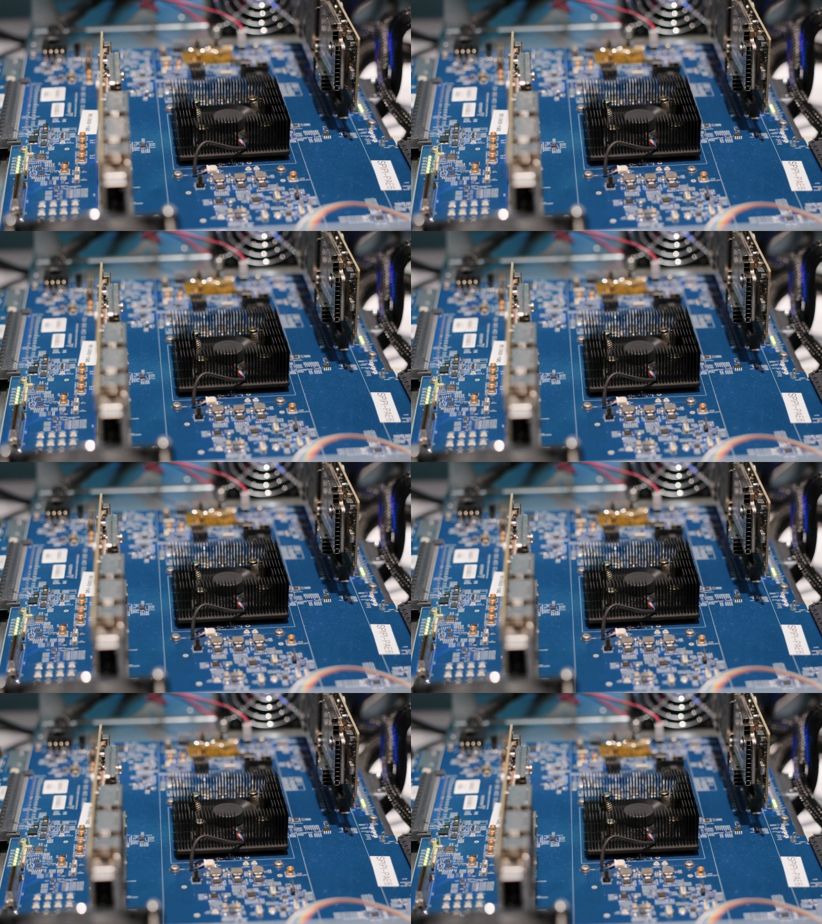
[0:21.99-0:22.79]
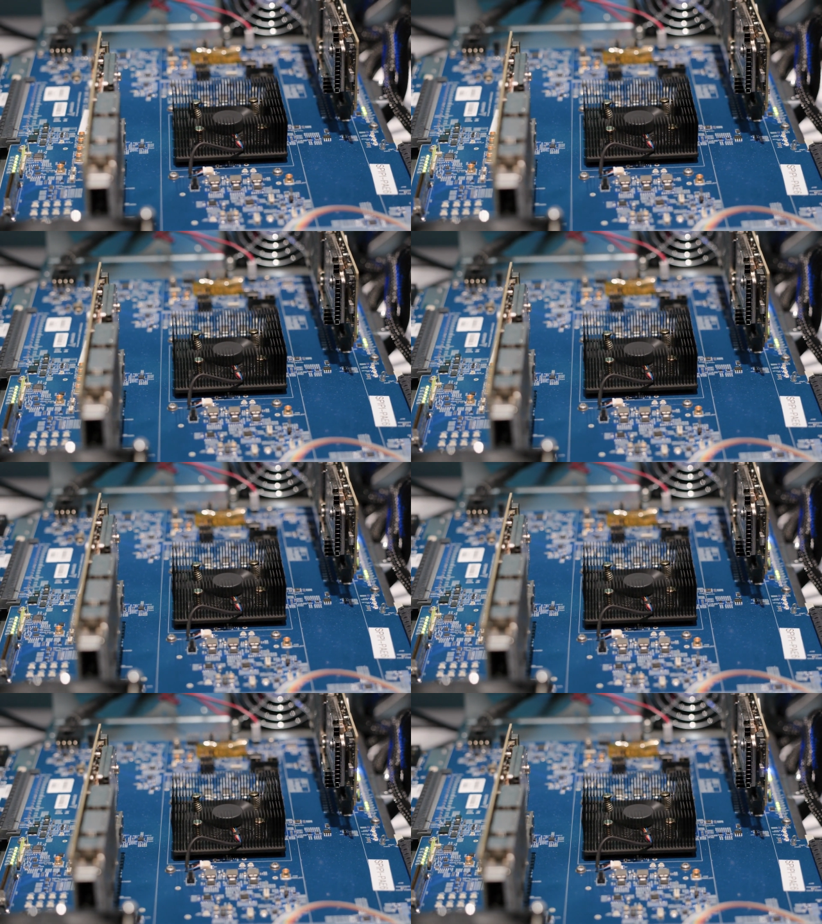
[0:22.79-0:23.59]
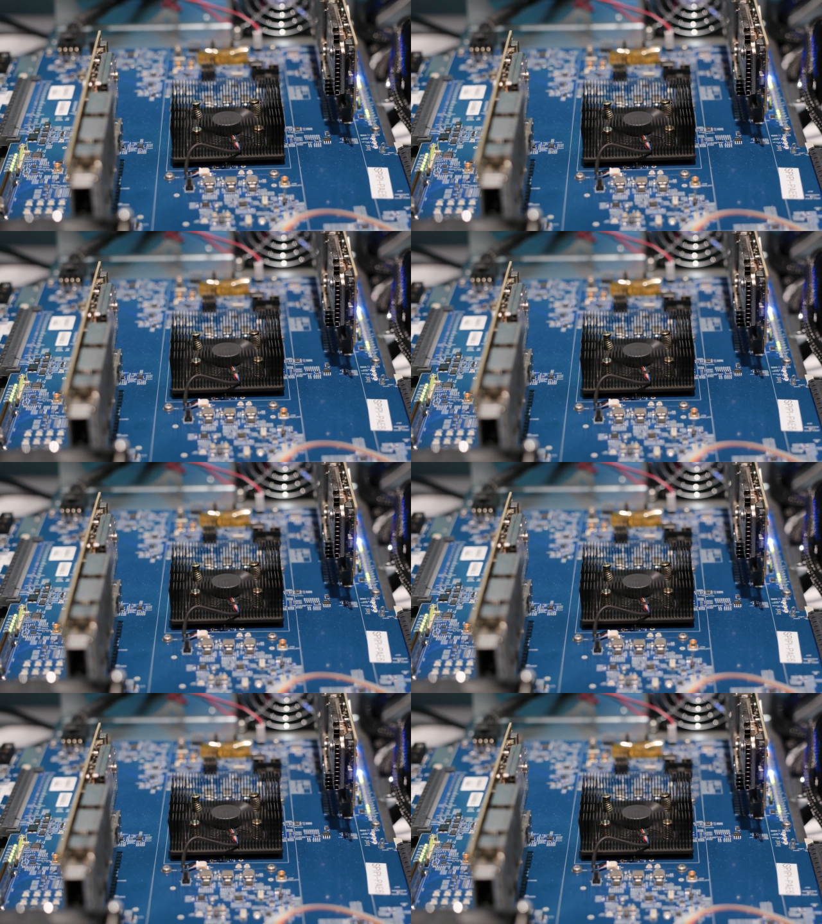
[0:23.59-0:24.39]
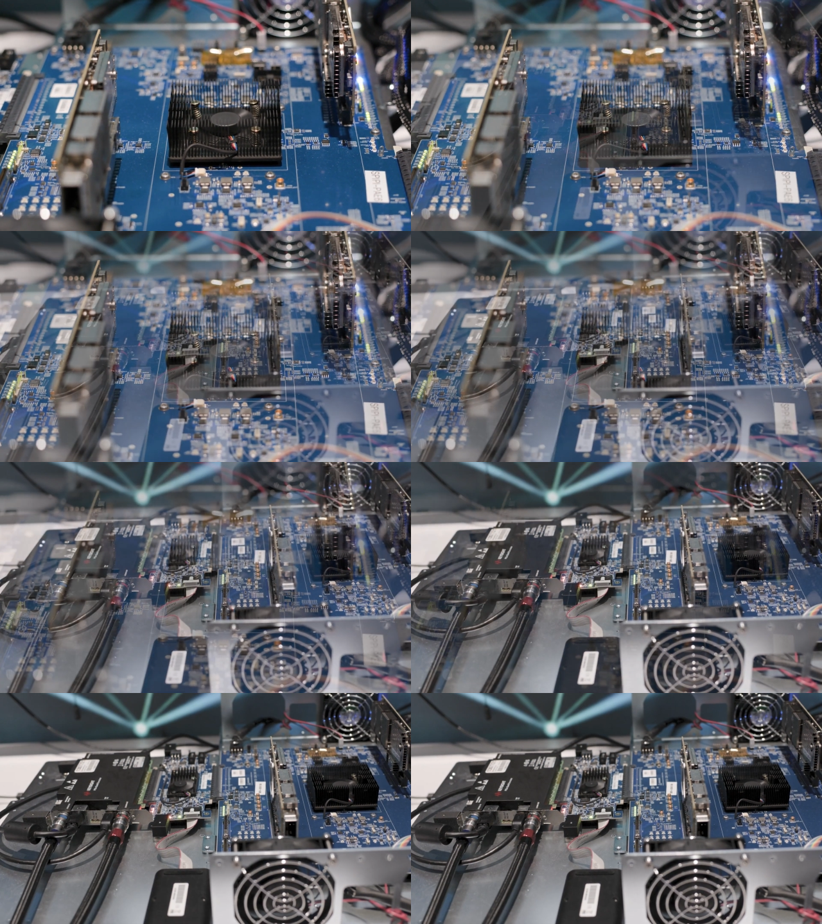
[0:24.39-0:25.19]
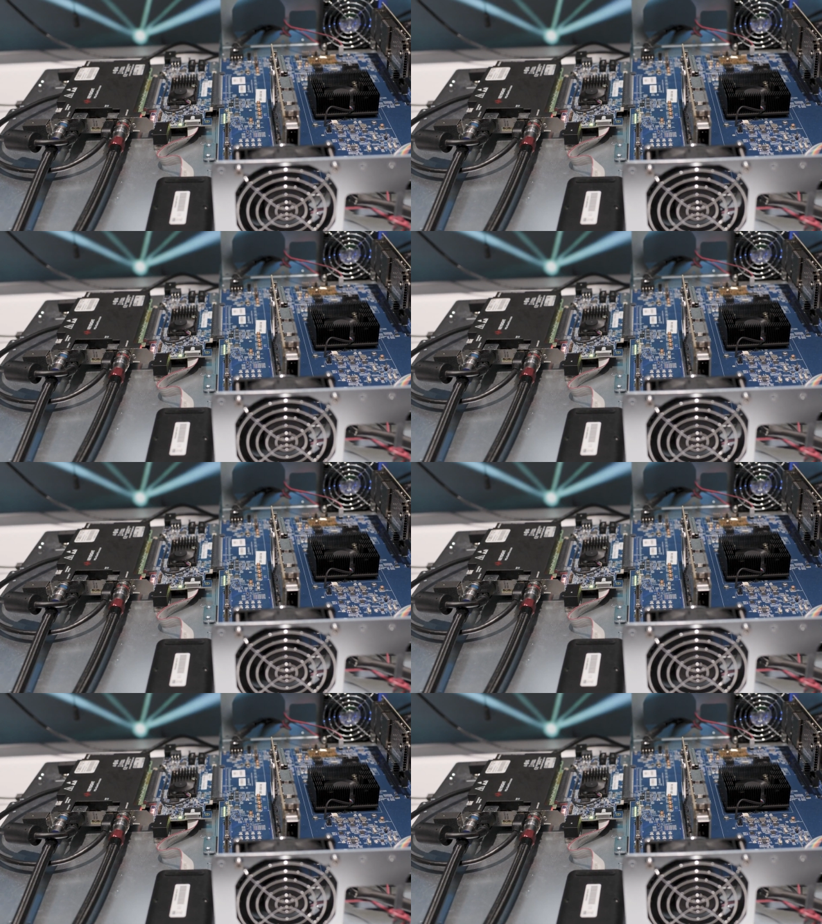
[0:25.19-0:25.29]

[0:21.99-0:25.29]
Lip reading: No face is visible, so there are no lips to read.